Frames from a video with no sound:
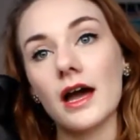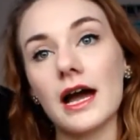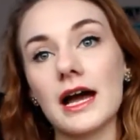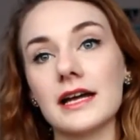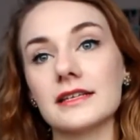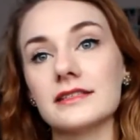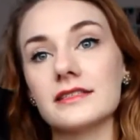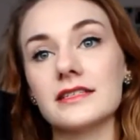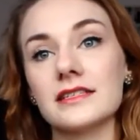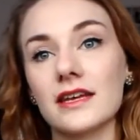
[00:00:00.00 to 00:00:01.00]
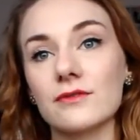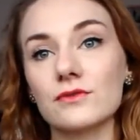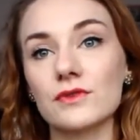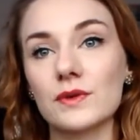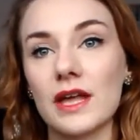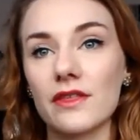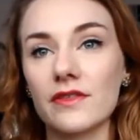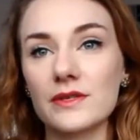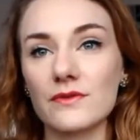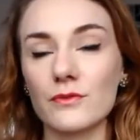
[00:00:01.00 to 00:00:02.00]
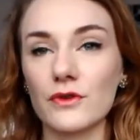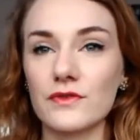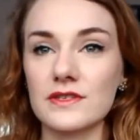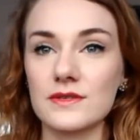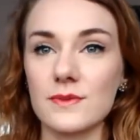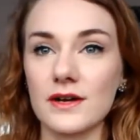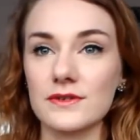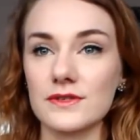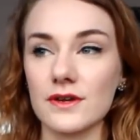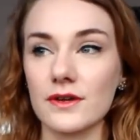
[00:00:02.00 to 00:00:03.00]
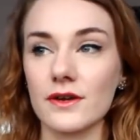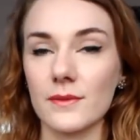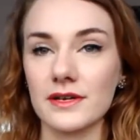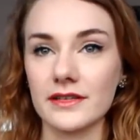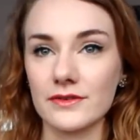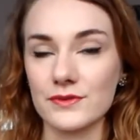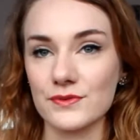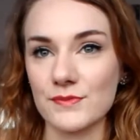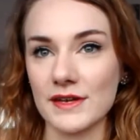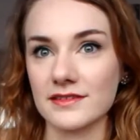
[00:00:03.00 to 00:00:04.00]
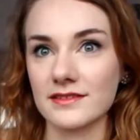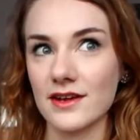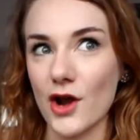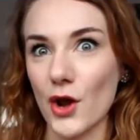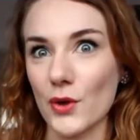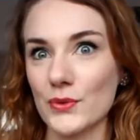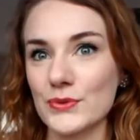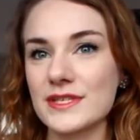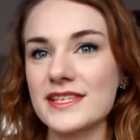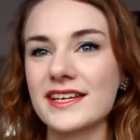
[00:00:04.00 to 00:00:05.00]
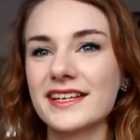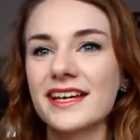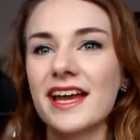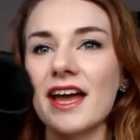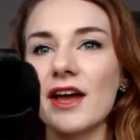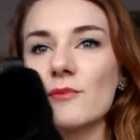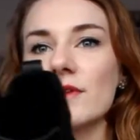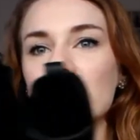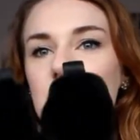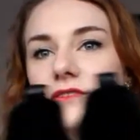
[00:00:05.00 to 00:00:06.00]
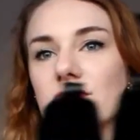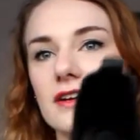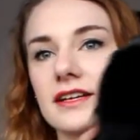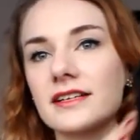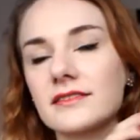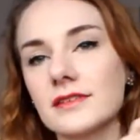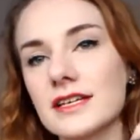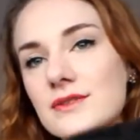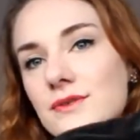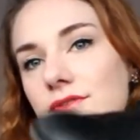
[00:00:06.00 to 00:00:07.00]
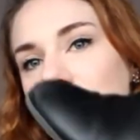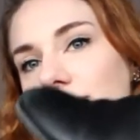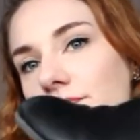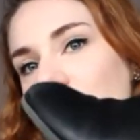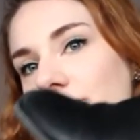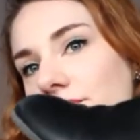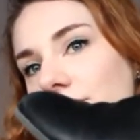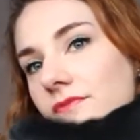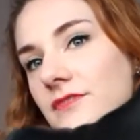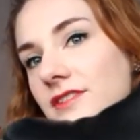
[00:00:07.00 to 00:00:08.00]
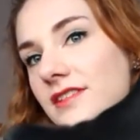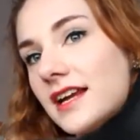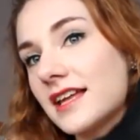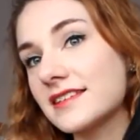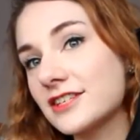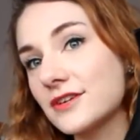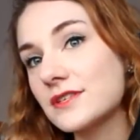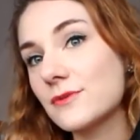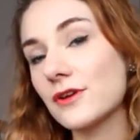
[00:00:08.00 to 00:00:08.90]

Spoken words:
and they're all real leather. These are from Office as well, so I went in there and sort of spent loads. But they're just a very like sort of just the classic Chelsea